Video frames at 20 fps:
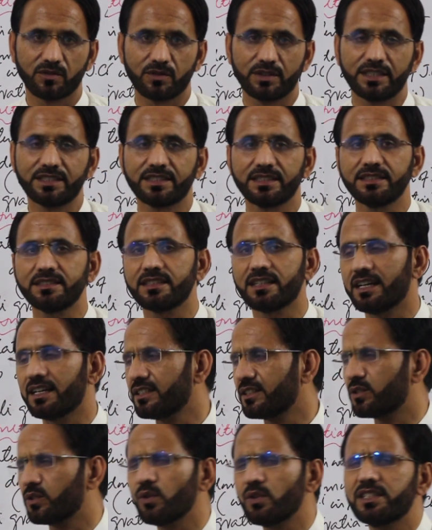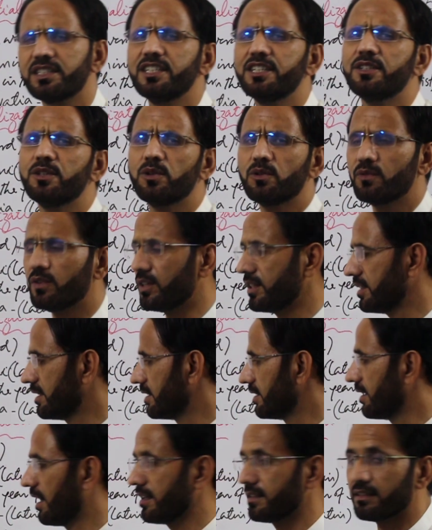This is a totally new word,
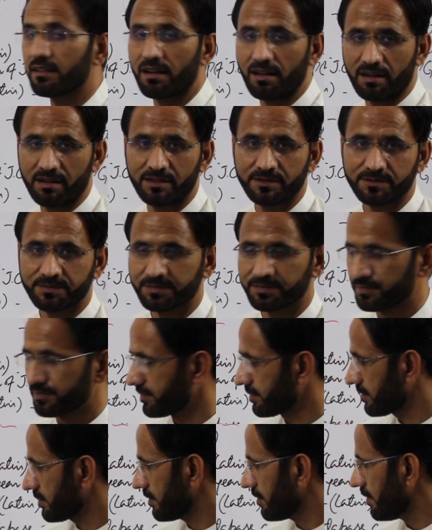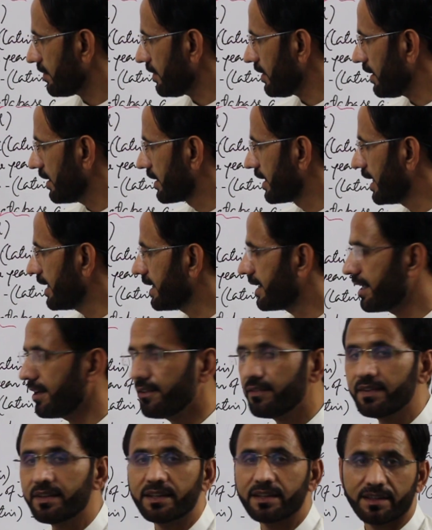Nadra. Then
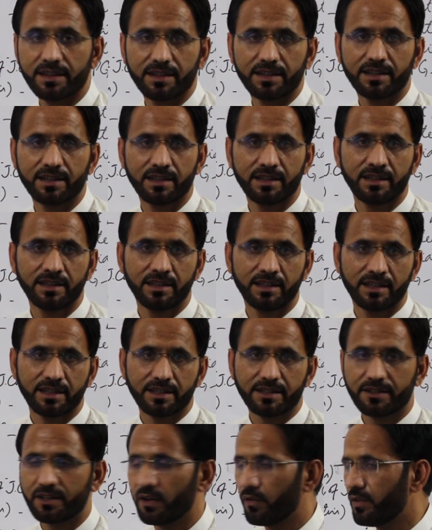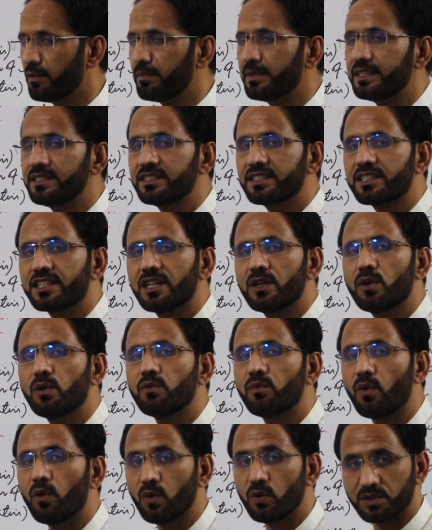K V. K V means
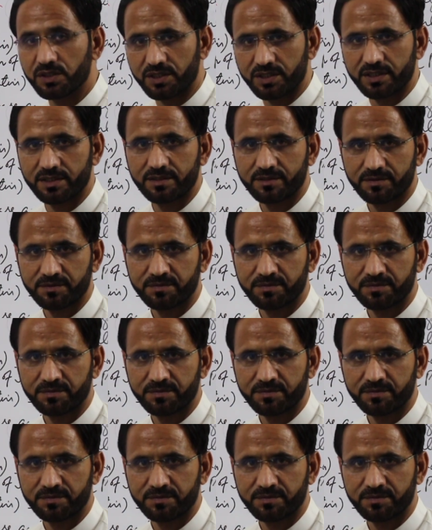kilovolt.